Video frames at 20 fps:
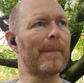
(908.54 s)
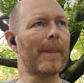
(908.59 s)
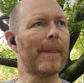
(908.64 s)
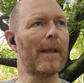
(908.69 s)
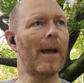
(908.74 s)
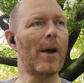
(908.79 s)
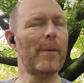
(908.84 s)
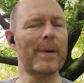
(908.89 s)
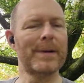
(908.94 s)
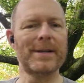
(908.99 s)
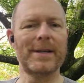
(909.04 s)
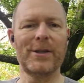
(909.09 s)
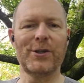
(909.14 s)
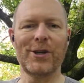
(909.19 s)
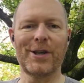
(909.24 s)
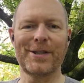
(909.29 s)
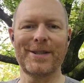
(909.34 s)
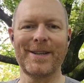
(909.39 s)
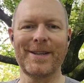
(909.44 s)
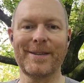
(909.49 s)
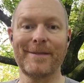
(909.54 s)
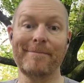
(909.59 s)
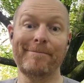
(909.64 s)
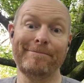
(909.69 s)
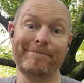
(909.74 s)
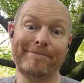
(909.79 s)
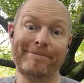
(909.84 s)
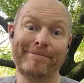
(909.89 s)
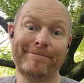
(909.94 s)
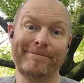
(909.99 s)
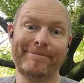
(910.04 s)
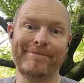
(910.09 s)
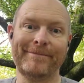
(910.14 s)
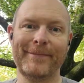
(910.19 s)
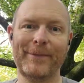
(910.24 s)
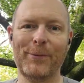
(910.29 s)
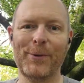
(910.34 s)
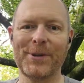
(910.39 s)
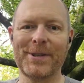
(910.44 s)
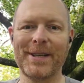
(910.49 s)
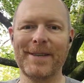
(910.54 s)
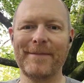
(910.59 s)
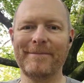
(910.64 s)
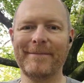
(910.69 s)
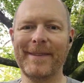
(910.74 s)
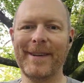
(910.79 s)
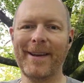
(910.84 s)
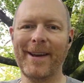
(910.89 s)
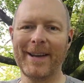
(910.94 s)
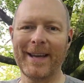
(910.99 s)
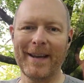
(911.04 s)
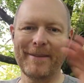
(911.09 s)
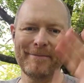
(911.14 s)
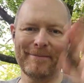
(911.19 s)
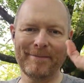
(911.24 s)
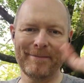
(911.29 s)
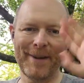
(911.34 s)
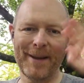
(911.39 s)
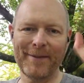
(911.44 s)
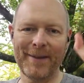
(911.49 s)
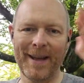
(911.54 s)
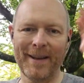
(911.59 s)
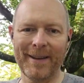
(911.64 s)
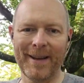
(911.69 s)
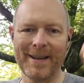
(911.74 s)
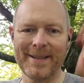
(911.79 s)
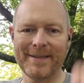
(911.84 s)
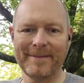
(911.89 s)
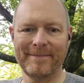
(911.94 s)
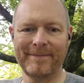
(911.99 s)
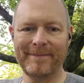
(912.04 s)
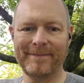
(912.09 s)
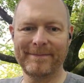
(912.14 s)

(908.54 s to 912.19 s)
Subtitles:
Hope I did it justice. We'll see. Okay, bye for now guys.